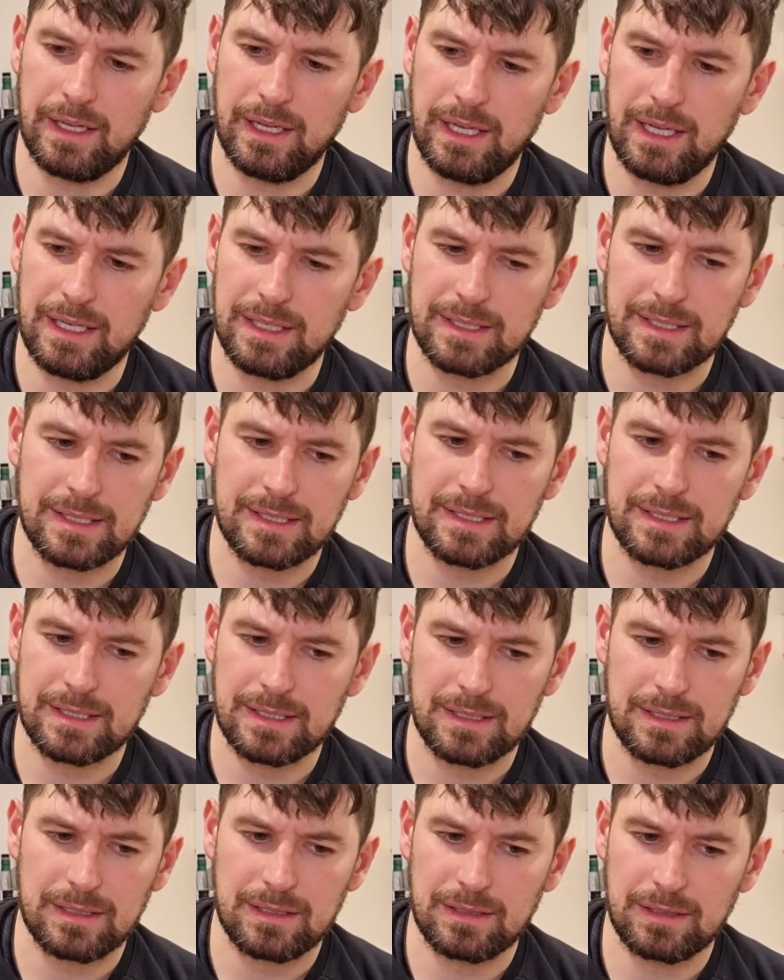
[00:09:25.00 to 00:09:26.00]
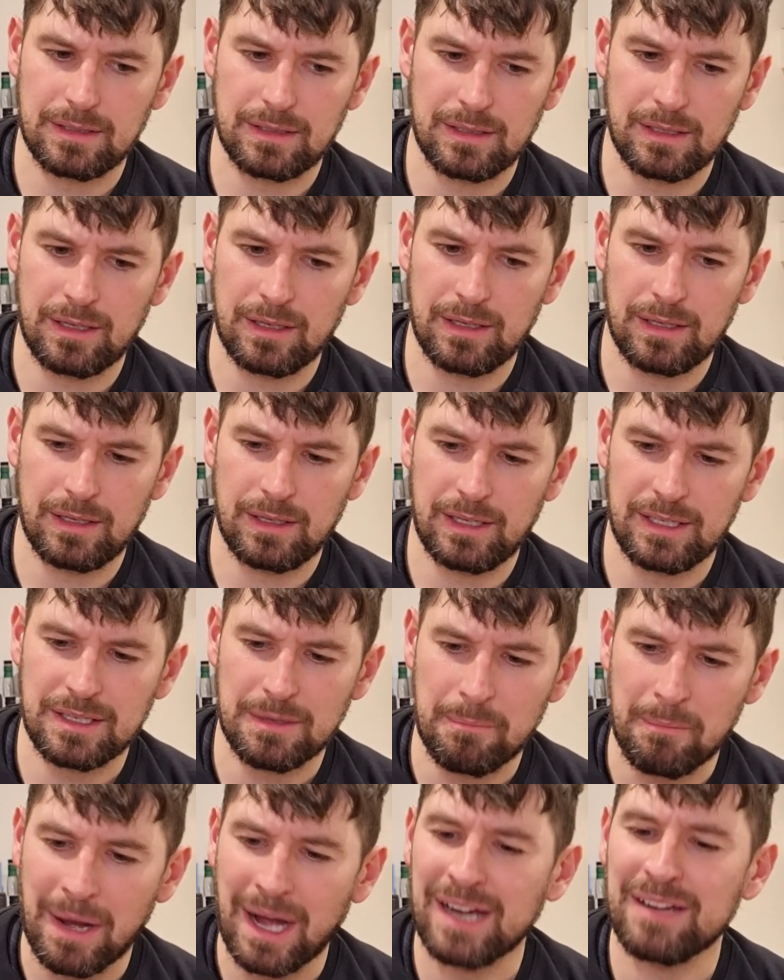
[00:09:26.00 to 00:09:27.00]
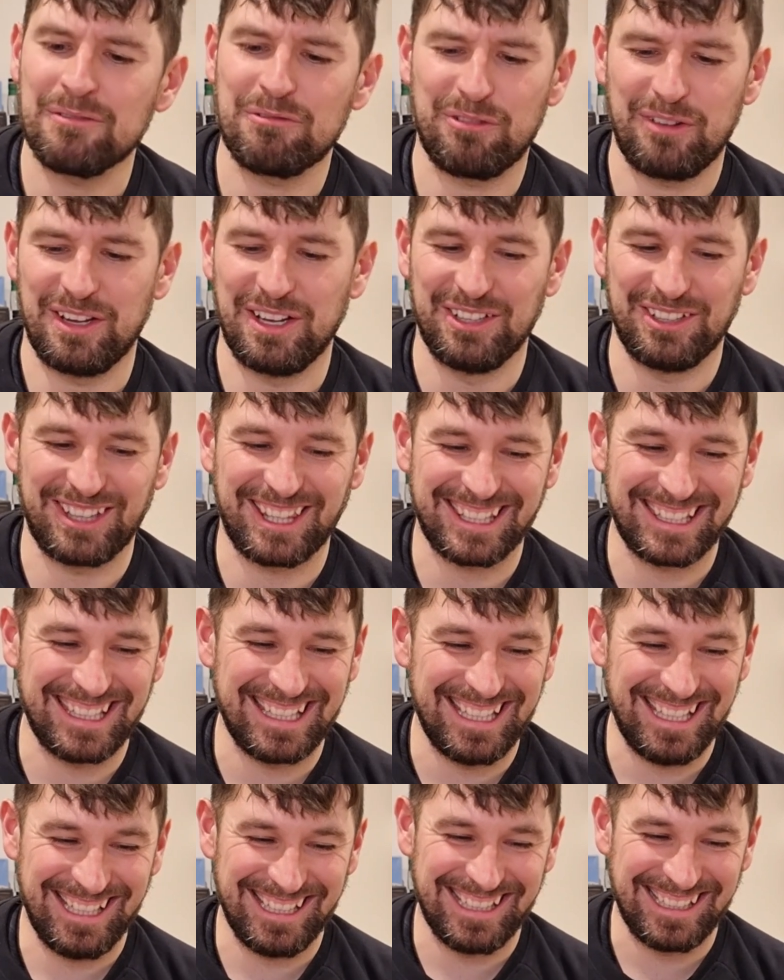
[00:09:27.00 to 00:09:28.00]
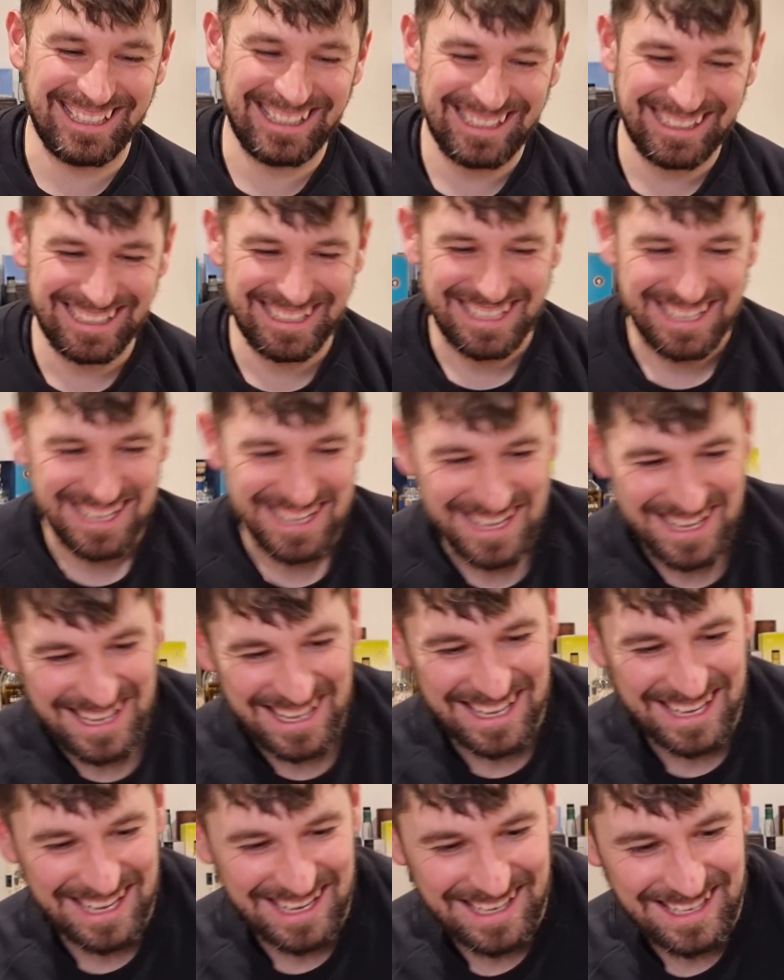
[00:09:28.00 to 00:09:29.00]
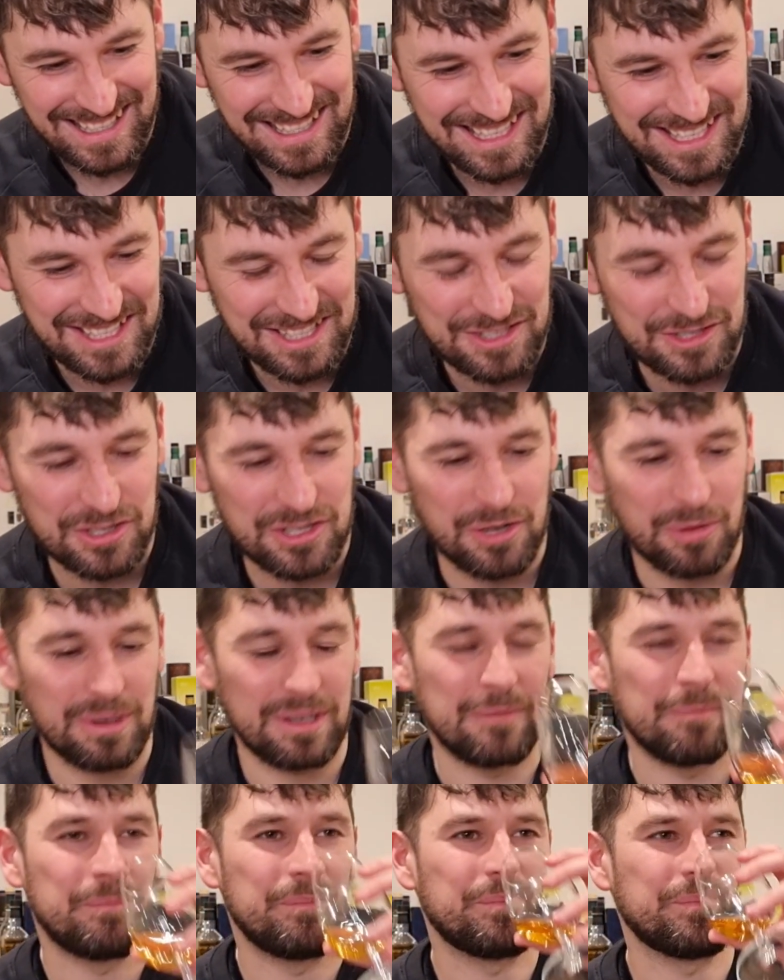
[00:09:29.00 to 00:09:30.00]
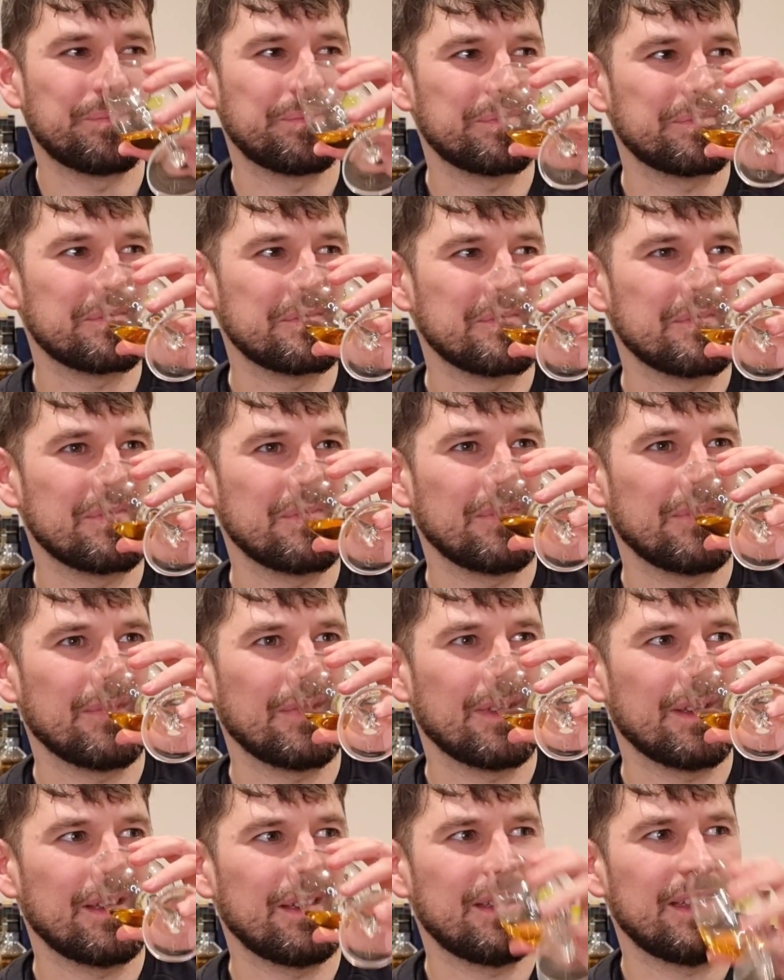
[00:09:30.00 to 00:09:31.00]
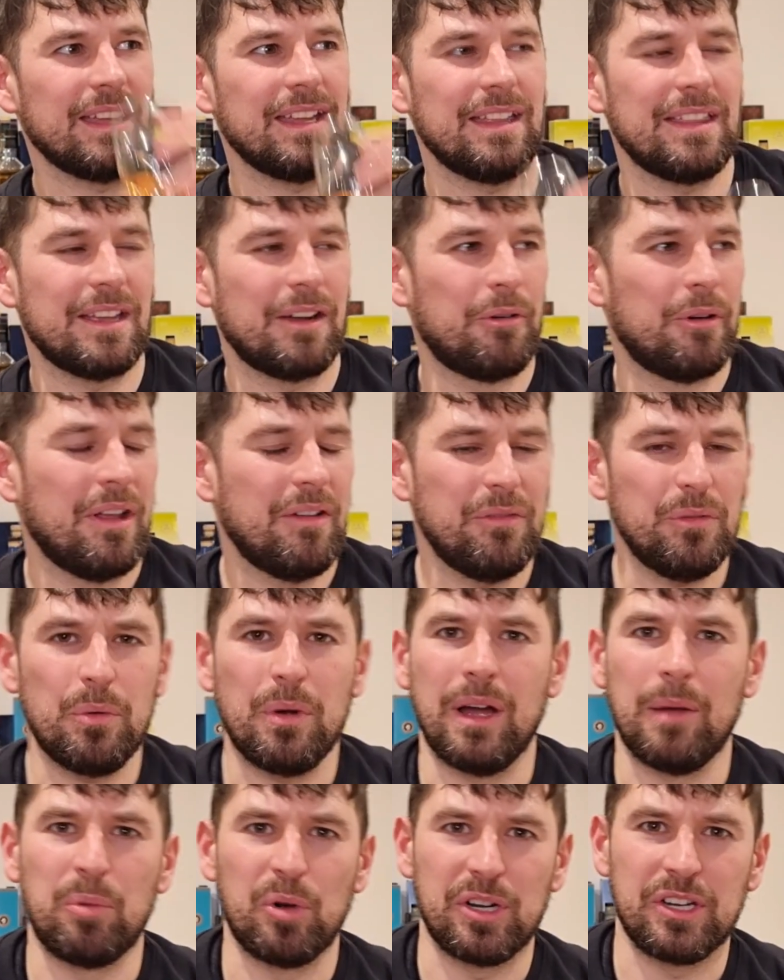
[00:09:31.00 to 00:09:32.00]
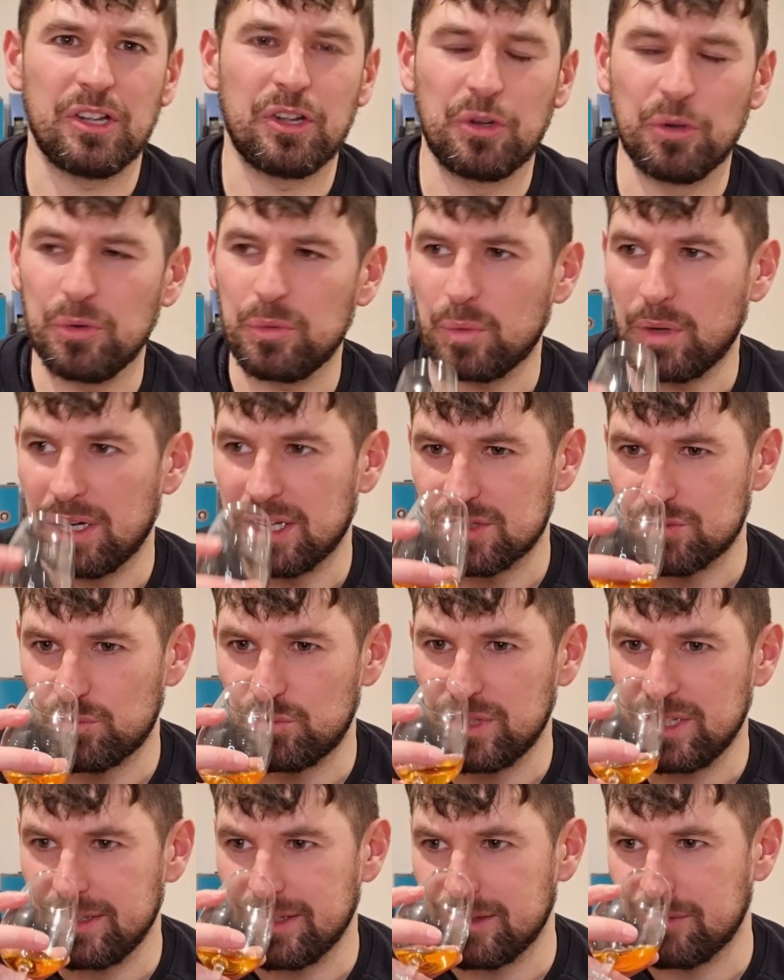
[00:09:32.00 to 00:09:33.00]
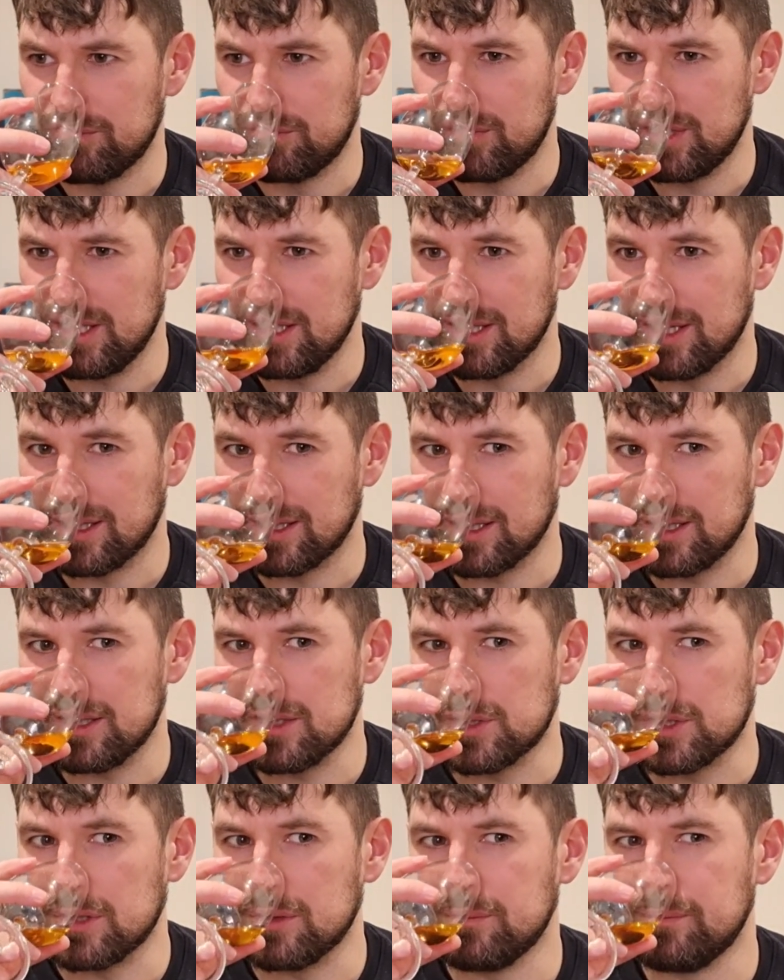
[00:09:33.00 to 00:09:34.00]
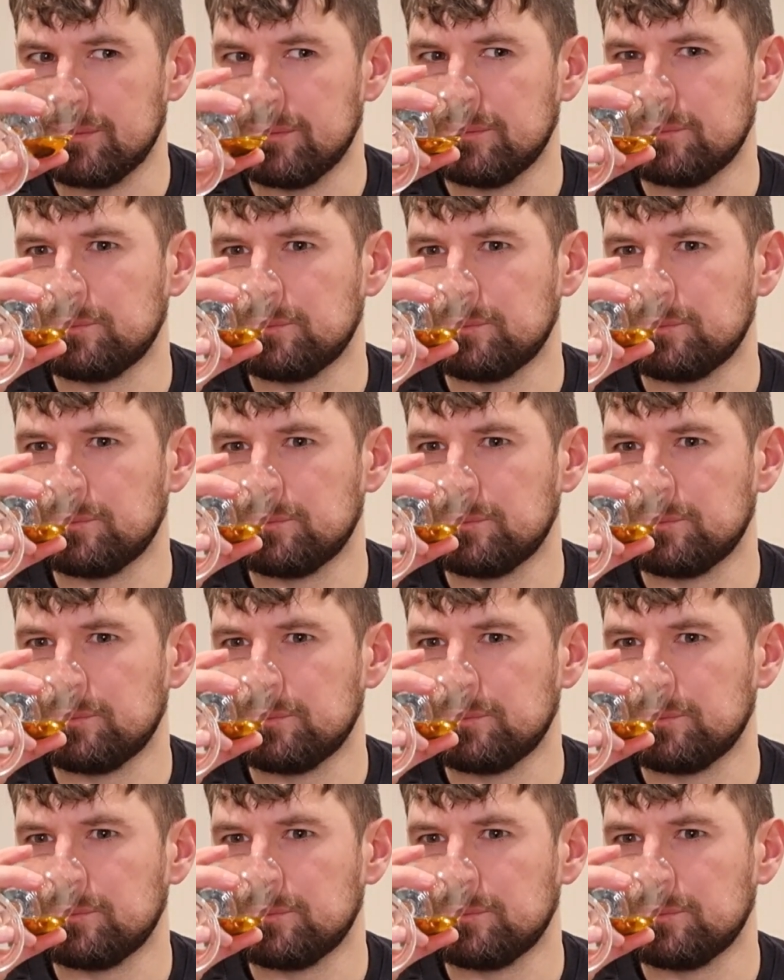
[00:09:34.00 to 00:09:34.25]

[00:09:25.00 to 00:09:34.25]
It's a minefield. It is. It's just going here, there and everywhere, but in a good way. It's really, really engaging.